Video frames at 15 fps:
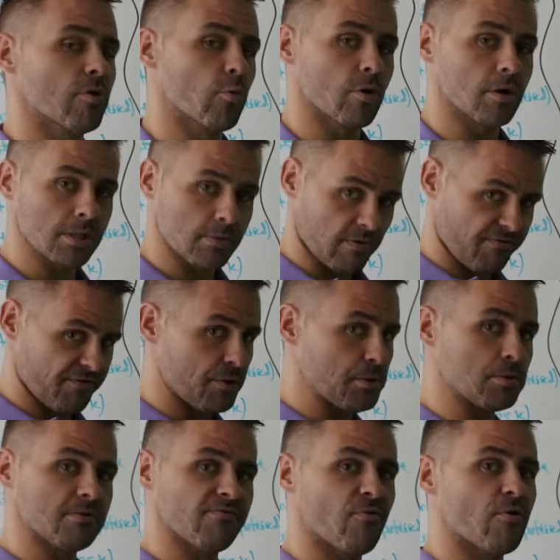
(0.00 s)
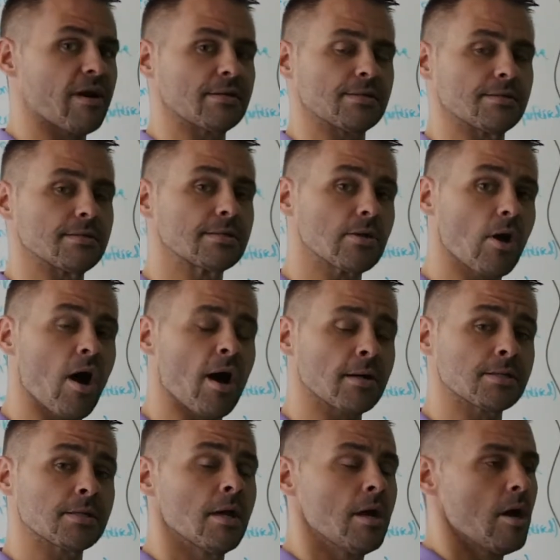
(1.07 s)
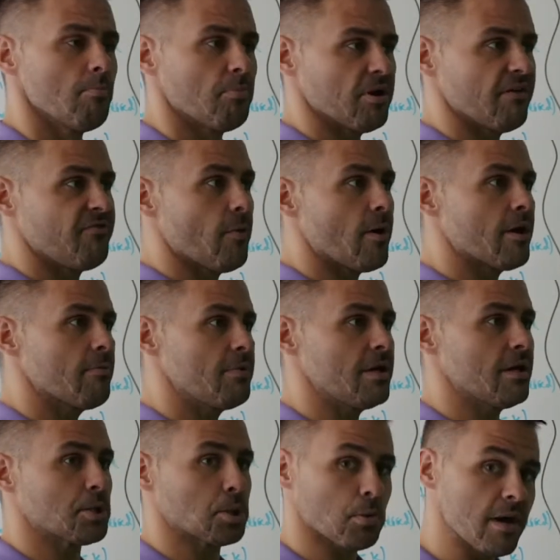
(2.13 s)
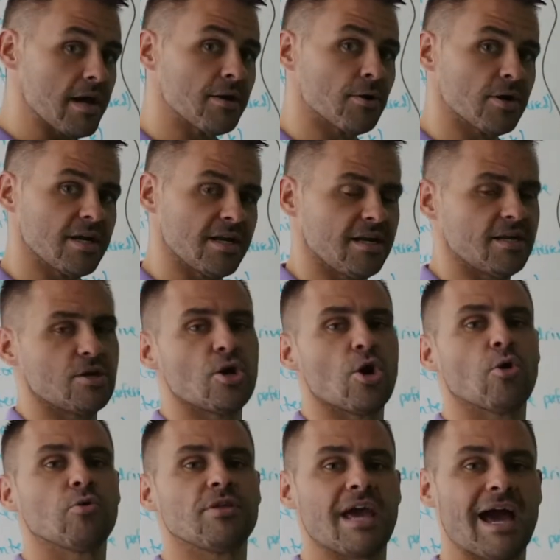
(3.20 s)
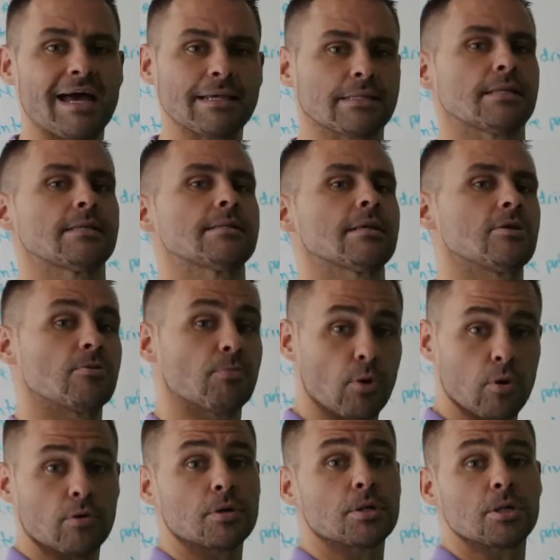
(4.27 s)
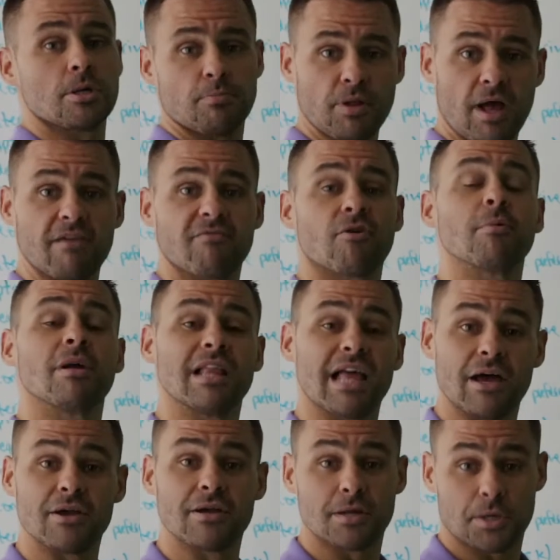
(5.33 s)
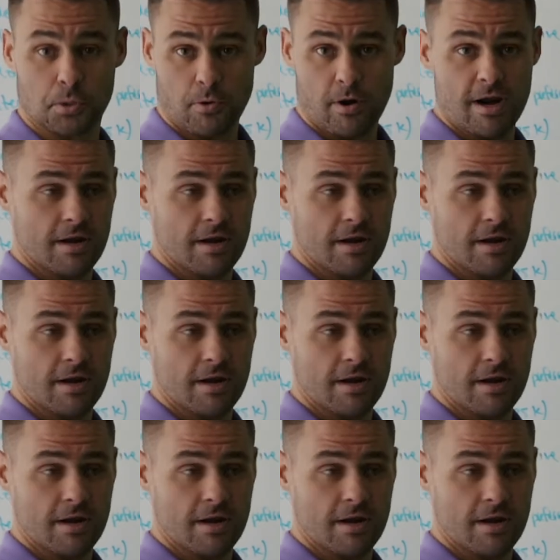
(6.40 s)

works for futures, Forex, and stocks. But if you want to be a trader, you need to know the assets that your brokerage and your platform allow you to trade,